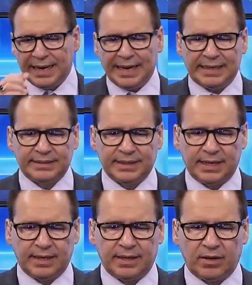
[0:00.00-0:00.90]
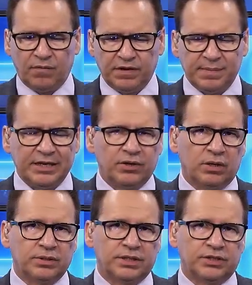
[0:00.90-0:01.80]
And hopefully make your
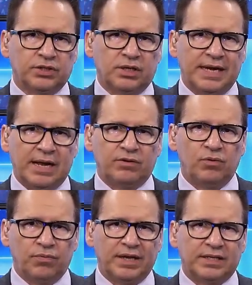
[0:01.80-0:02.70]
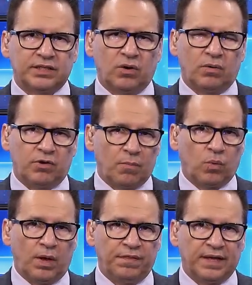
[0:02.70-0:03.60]
own decision on how you think it's going. Number
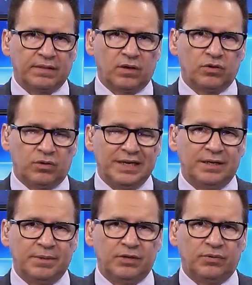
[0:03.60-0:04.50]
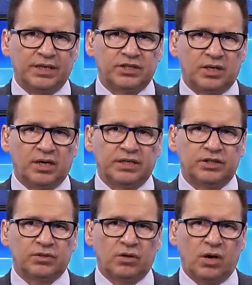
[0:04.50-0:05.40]
one thing, though, you need to be doing is talking
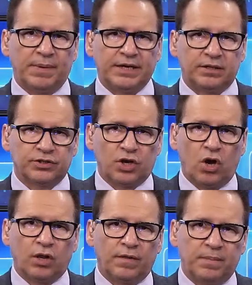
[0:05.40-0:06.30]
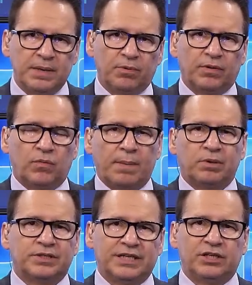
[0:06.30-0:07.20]
to your lawmakers, all of the people that
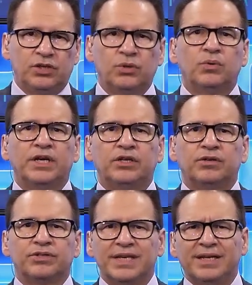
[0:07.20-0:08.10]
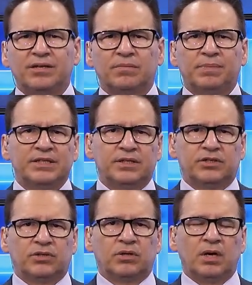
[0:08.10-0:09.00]
represent you in your city, your
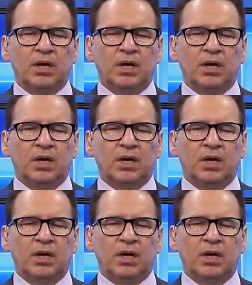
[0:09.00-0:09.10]
business,